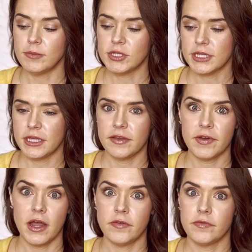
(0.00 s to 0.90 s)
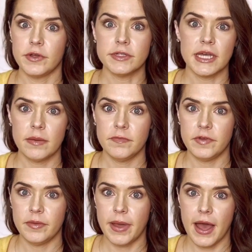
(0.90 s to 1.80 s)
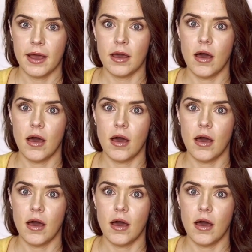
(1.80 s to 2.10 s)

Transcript: just going to give kind of real-time feedback